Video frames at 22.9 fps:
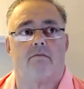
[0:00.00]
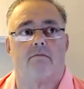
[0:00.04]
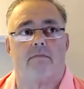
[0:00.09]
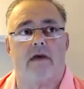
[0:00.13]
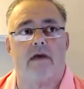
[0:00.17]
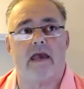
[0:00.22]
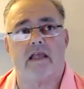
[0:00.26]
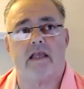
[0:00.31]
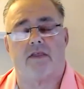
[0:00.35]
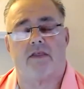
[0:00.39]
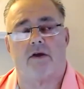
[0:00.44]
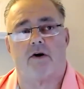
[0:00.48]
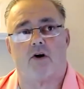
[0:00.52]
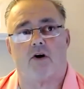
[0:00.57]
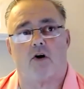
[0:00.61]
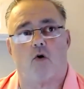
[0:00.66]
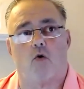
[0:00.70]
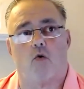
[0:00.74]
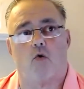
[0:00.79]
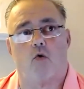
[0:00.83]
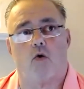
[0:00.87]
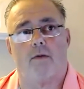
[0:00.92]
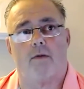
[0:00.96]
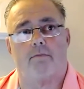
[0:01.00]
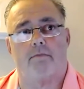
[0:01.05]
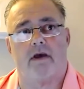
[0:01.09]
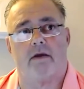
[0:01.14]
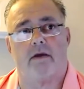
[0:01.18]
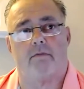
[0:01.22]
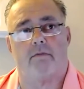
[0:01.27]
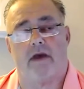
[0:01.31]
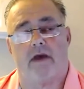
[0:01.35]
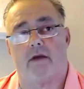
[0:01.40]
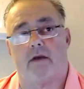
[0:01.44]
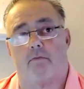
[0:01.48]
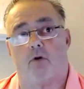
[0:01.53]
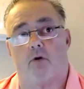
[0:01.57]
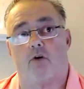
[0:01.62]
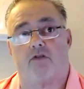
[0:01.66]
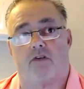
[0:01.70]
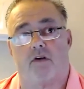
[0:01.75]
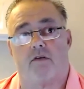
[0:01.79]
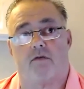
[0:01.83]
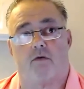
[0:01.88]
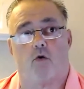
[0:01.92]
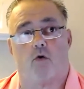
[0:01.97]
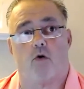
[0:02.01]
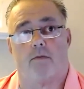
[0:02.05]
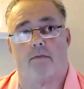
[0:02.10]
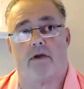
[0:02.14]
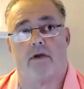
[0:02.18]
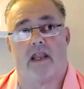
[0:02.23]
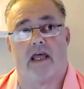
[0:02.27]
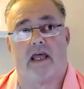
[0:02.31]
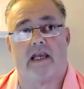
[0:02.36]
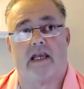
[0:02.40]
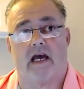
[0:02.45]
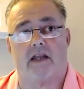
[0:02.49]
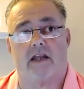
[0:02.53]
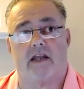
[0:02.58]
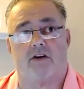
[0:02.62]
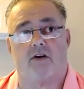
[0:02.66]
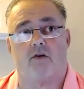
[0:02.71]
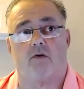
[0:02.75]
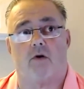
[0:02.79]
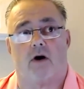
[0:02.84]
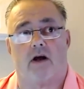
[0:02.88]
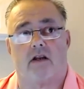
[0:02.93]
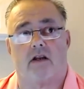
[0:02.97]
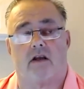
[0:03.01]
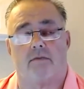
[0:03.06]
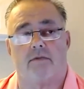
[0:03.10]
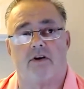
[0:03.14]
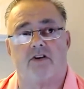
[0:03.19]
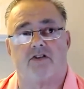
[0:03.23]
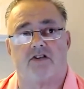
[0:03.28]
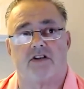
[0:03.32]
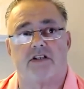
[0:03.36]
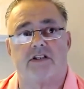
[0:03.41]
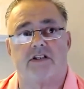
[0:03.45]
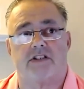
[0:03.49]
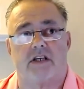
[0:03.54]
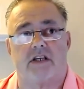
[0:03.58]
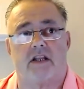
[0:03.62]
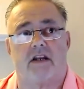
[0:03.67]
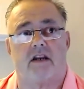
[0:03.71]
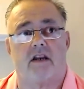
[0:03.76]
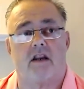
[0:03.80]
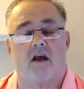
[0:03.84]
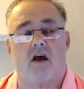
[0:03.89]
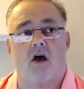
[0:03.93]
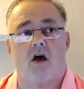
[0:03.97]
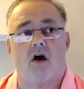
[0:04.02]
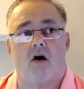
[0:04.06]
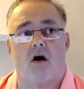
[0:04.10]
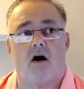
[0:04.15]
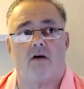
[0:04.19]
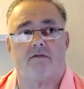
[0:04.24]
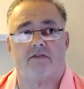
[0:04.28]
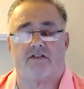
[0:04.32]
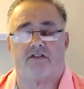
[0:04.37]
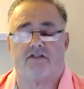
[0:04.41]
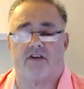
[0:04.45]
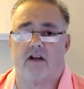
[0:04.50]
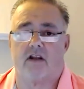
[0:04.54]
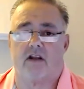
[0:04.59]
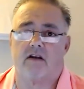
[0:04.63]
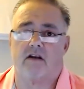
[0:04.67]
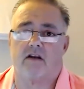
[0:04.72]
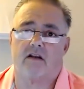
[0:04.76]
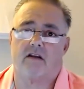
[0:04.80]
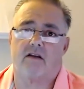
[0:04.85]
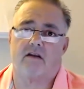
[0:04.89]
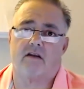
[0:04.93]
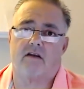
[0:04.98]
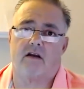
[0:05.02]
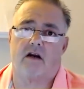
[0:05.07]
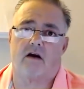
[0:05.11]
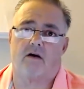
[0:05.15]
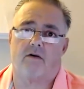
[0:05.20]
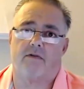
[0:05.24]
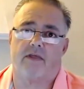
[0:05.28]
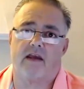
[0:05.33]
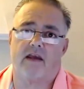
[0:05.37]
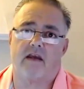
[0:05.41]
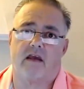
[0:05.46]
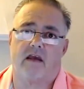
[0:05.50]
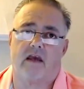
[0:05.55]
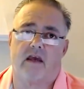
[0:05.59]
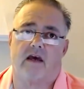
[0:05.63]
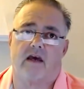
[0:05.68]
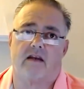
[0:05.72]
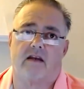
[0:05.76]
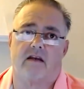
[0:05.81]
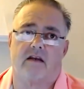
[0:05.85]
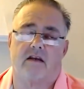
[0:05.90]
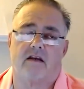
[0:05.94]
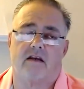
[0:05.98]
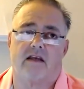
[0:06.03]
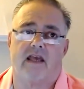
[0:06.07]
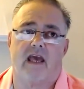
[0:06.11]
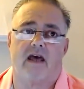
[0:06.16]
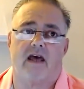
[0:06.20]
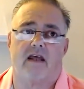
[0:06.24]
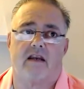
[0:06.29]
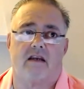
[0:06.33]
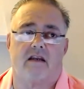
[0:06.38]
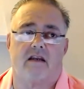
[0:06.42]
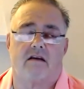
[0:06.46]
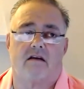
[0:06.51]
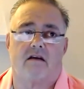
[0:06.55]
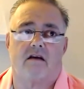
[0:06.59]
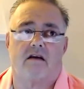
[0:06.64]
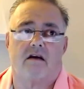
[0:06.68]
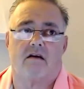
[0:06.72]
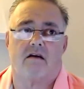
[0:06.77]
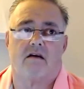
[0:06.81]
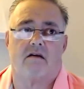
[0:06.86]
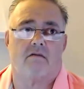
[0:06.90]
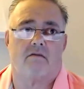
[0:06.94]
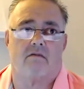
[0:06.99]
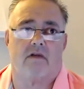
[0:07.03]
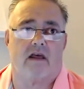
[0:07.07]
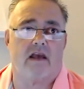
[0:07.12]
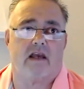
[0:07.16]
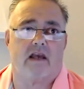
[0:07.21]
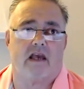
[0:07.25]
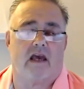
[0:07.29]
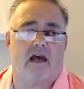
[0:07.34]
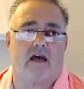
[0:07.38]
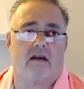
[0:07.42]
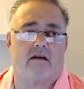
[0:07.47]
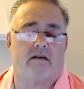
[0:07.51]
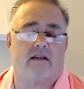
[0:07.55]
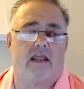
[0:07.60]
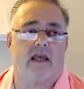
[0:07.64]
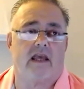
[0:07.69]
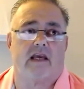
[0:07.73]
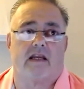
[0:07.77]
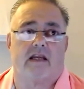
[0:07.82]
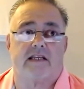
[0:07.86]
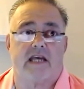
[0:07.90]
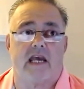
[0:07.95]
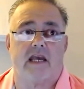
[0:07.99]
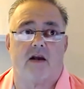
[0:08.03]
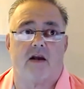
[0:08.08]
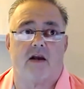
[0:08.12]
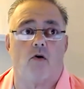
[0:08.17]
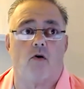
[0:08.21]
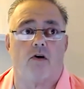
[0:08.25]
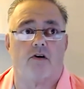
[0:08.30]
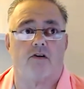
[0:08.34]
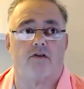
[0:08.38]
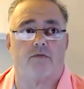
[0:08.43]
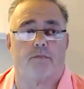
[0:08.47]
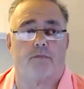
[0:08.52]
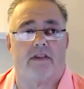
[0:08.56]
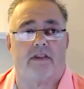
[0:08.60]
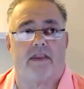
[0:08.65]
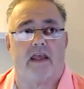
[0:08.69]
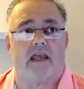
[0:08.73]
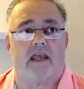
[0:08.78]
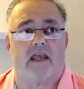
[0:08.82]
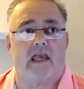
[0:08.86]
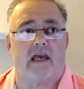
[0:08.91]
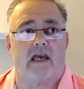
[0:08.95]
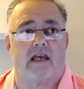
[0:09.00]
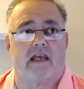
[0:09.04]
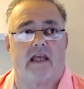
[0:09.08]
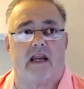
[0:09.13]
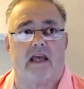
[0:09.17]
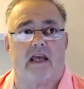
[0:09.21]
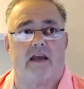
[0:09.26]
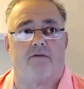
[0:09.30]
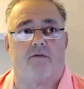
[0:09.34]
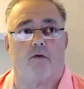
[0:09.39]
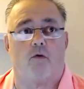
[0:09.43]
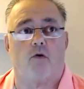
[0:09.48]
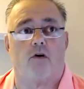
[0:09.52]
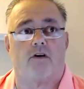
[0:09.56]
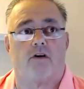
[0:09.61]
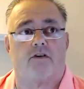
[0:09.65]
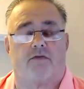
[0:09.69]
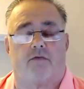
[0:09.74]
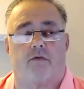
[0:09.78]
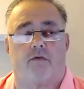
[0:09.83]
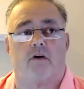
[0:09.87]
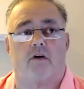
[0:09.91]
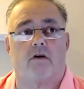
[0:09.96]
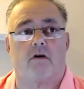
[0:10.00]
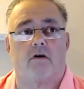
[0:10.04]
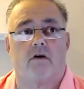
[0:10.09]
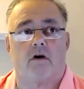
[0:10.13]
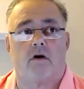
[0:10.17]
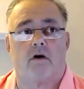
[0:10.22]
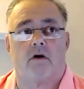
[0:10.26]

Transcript: make most of their equipment like I do on commissions, and all of a sudden, they can take orders, but they can't get A4s for